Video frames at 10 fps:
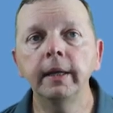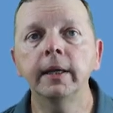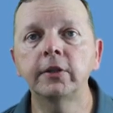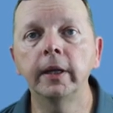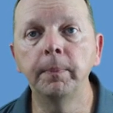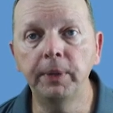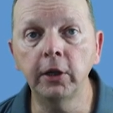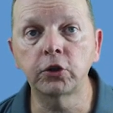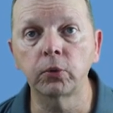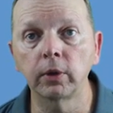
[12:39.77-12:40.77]
India's
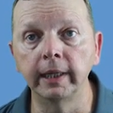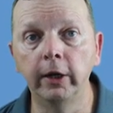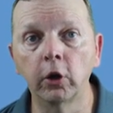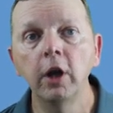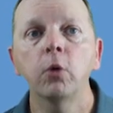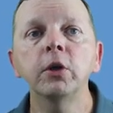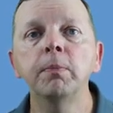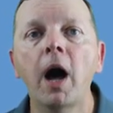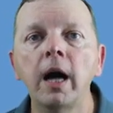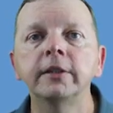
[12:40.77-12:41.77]
independence leader
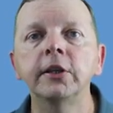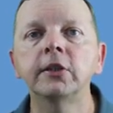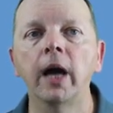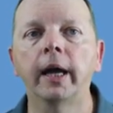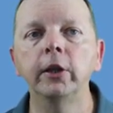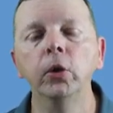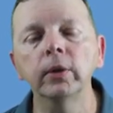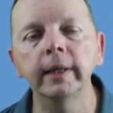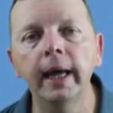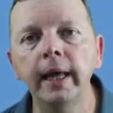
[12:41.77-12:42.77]
was Mohandas Gandhi,
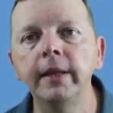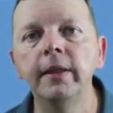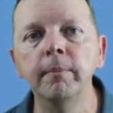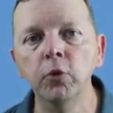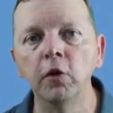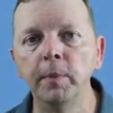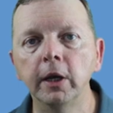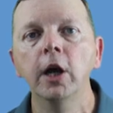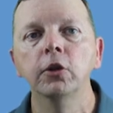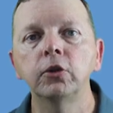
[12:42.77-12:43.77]
who led the
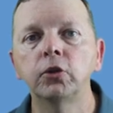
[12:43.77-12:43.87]
movement